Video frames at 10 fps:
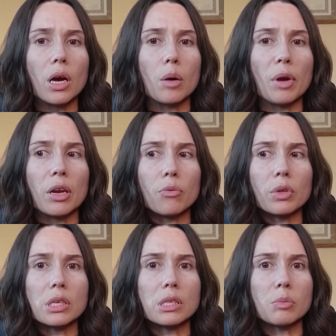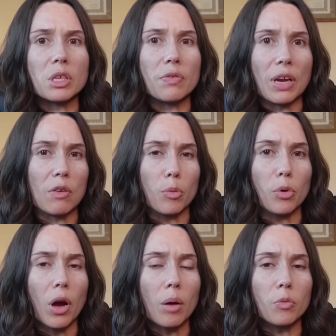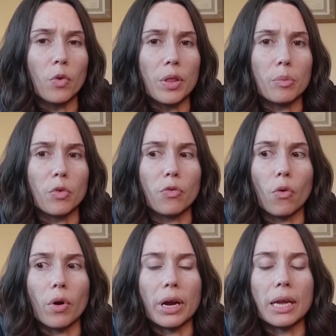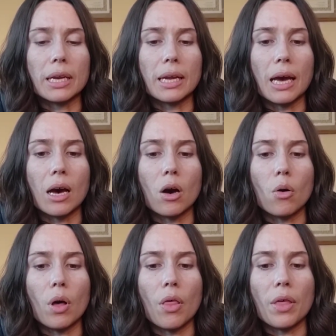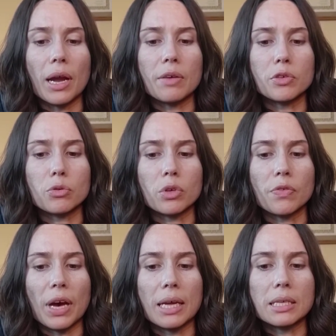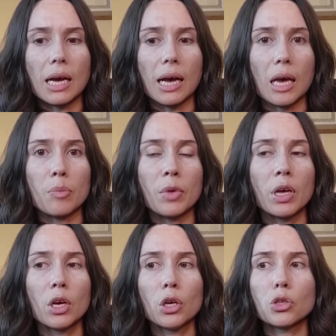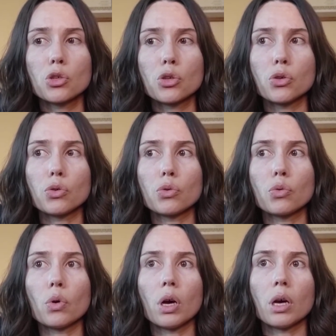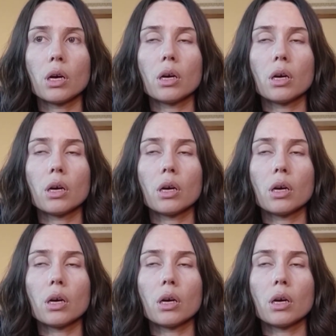I didn't really seem to even have a problem with it before. And now that I've sort of had time to,